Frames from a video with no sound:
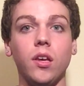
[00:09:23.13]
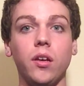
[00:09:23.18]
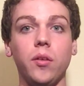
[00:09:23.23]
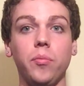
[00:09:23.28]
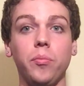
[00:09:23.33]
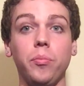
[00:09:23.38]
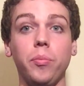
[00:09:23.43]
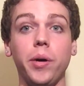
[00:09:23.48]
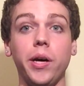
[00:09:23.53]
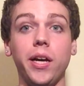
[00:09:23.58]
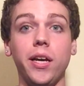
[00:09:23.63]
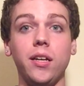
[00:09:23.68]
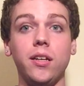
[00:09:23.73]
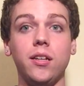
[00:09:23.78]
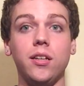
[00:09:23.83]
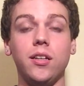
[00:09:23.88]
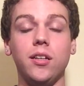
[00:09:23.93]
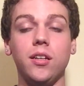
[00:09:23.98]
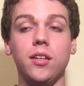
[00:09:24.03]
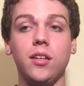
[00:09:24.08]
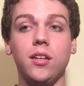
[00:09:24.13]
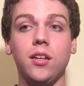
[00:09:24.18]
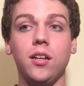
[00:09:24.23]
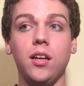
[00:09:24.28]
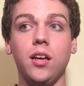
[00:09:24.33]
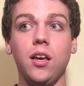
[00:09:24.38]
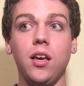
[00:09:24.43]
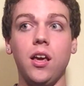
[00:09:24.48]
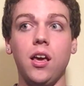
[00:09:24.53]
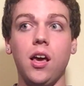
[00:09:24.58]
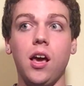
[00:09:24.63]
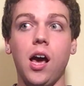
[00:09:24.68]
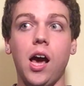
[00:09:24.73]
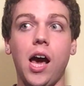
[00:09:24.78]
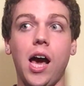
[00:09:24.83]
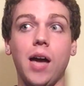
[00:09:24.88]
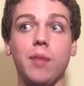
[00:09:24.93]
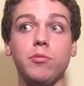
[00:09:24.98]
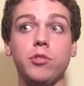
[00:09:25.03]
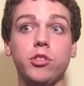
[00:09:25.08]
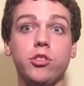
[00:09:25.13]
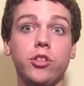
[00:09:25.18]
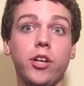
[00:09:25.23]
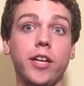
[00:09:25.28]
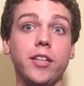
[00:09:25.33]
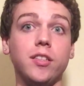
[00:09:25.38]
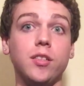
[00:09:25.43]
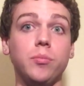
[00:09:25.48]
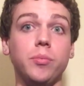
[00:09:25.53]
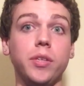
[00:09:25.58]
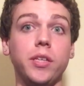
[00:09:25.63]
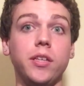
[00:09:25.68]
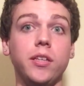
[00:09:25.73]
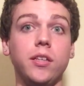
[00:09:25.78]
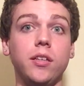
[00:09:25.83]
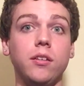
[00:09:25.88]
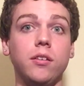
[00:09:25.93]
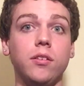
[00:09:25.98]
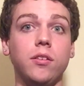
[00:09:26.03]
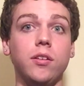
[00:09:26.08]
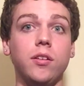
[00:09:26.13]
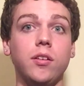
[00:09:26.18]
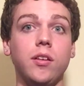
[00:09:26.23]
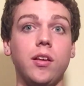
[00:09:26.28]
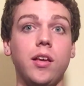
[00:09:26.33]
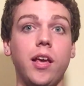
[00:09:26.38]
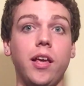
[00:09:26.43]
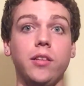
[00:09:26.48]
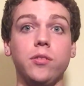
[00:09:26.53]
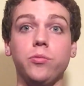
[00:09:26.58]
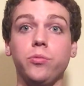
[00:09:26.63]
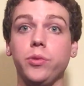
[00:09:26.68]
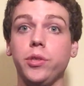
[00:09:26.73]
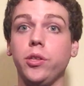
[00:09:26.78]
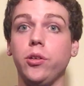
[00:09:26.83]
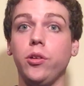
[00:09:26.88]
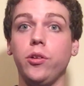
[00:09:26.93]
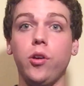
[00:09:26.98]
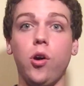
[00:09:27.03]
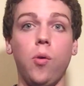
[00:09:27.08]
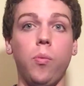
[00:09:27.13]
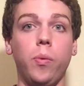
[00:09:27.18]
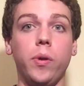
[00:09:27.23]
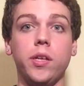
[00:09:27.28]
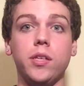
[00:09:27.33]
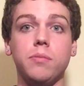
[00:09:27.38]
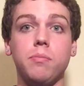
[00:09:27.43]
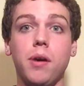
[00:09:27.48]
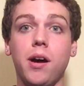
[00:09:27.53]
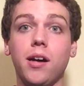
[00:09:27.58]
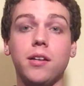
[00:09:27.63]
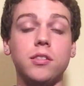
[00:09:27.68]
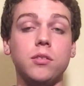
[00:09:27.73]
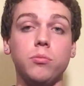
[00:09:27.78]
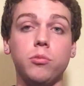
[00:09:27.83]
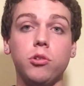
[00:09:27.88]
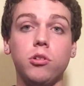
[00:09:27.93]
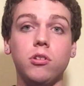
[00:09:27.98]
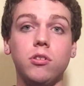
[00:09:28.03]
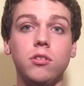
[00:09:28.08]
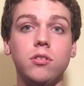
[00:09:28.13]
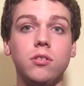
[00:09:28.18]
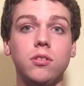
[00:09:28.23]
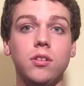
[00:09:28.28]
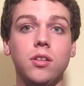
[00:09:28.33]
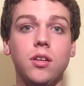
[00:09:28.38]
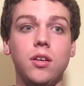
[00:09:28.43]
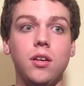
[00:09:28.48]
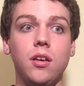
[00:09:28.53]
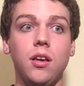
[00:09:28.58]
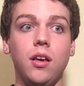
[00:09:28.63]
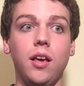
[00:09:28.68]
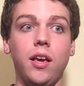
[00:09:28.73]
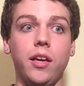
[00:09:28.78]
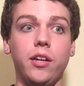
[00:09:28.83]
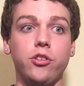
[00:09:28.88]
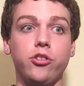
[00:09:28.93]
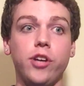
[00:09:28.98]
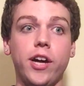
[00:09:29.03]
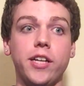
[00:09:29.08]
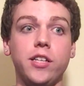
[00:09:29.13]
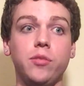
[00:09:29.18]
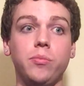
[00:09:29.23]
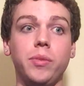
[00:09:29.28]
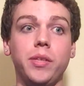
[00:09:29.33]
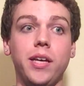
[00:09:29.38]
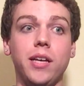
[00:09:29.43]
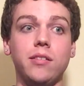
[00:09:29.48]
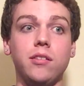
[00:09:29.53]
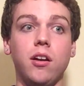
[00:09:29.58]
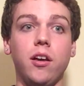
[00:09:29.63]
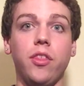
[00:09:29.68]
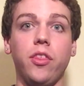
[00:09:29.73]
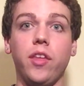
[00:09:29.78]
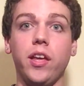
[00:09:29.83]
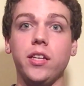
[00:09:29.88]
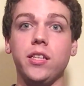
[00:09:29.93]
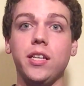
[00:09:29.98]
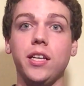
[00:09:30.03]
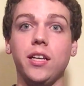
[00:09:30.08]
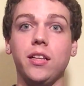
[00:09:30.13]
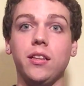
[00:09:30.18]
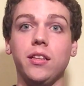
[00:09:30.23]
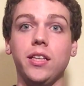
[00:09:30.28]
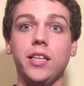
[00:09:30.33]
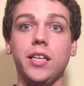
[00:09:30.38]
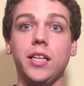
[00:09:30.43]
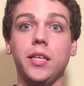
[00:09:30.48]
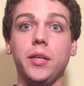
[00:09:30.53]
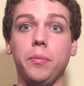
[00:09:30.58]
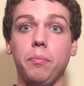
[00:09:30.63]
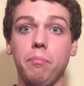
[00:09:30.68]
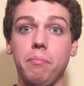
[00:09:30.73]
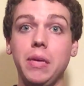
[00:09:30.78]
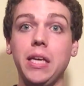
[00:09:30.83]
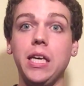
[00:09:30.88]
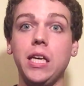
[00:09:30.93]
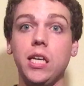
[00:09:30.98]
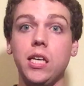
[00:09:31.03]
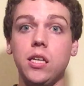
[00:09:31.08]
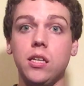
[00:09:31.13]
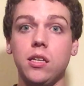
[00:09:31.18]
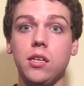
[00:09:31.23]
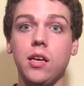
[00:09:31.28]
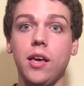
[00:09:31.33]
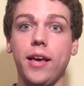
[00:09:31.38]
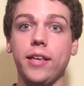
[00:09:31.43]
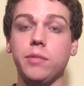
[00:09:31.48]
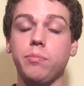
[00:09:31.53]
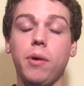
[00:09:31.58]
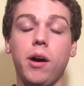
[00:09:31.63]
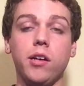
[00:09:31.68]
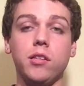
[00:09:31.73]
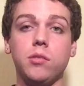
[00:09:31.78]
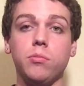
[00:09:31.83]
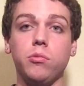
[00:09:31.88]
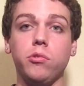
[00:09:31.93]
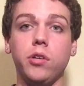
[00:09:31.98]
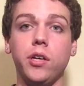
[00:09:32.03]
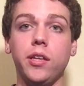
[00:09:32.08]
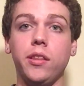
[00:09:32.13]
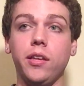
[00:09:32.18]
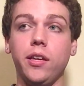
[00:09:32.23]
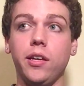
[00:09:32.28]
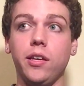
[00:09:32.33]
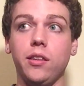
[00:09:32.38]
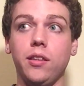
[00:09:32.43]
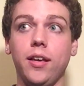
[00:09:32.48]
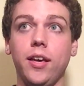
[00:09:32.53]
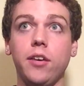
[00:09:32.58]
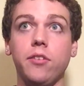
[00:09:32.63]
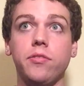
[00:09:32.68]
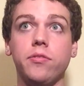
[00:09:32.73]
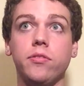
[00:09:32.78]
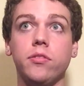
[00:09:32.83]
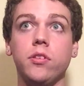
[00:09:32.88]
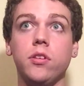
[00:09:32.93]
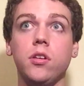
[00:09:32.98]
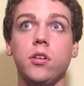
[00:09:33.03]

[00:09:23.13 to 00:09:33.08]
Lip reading: But I'm just trying to be as real and open as possible and try to be as authentically me as possible, I think, in life.